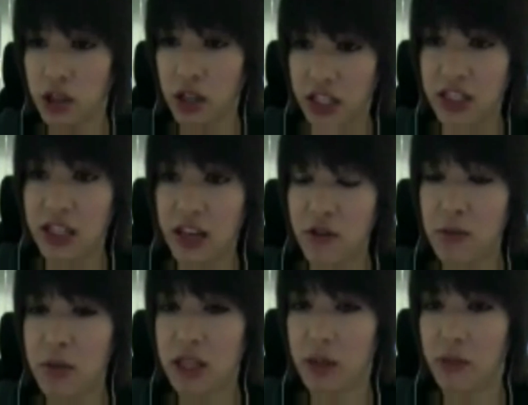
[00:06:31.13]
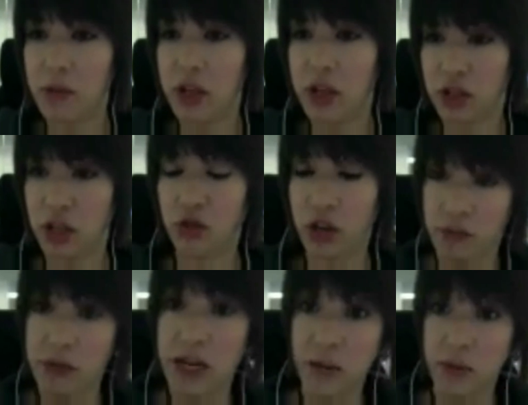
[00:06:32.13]
he's giving me something because they're trying to
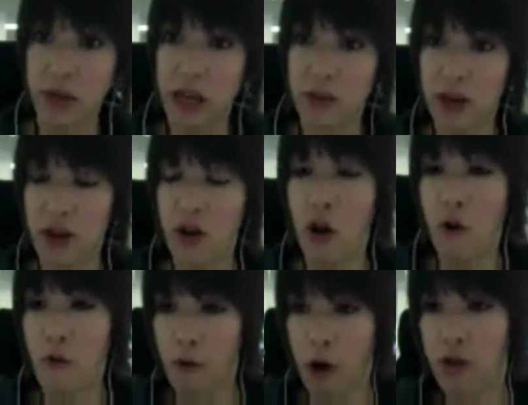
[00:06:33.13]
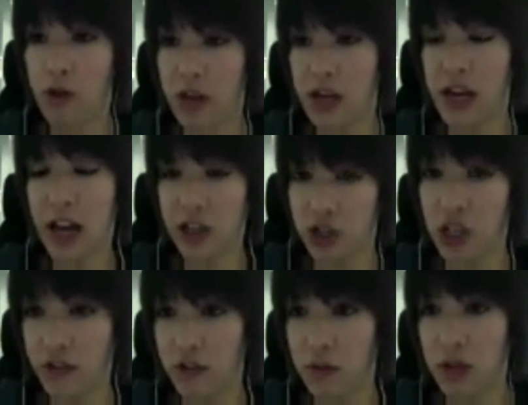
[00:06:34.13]
manipulate me rather than actually
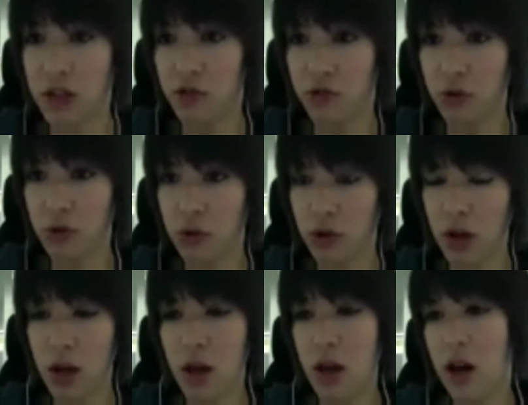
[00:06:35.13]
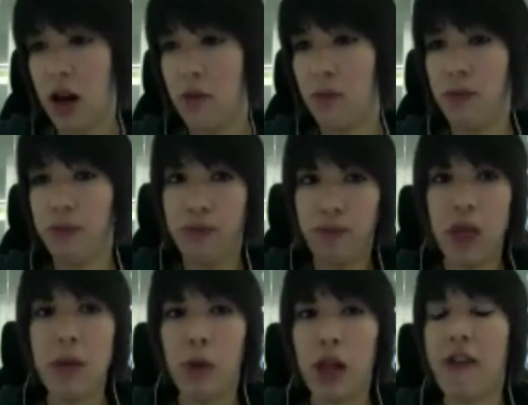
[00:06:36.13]
giving me the truth.
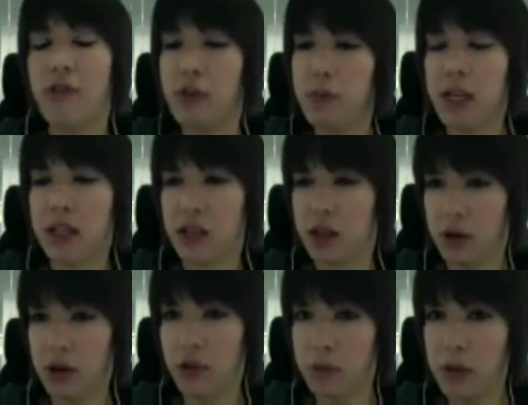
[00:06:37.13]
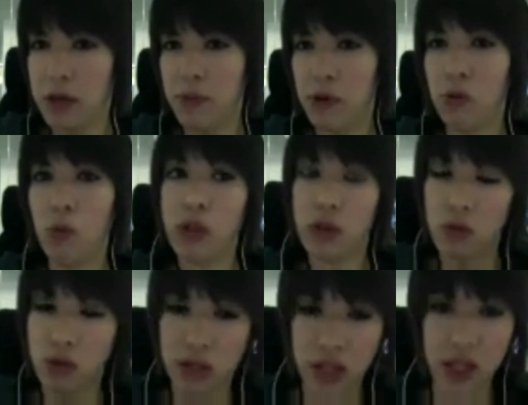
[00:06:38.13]
People have to pick that up in other people. When
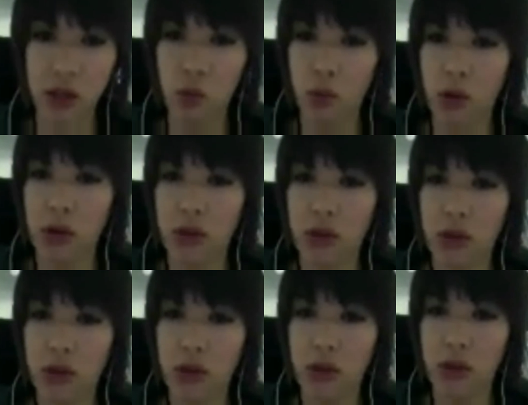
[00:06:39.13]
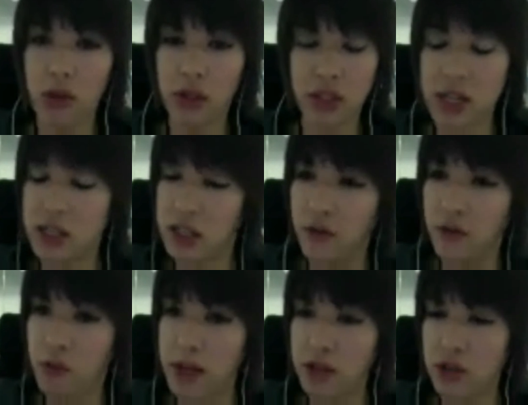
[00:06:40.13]
you deal with data and
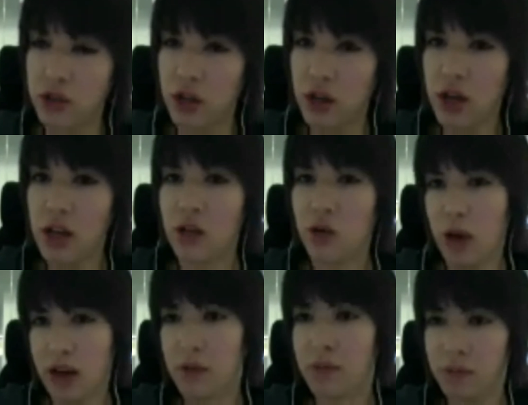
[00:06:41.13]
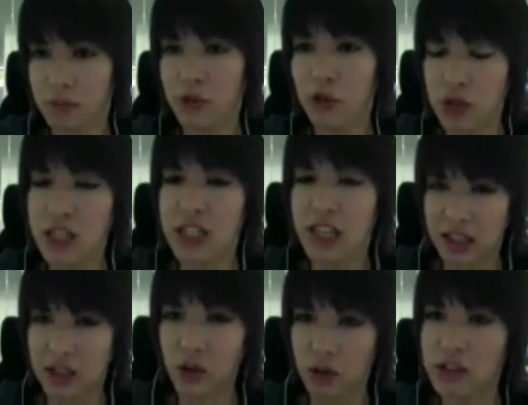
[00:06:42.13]
information, you need to get this
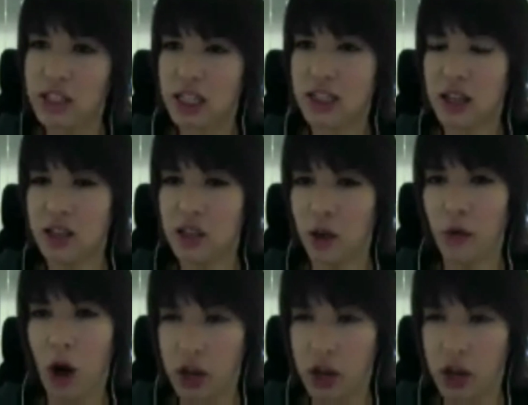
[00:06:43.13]
sort of sixth sense of, I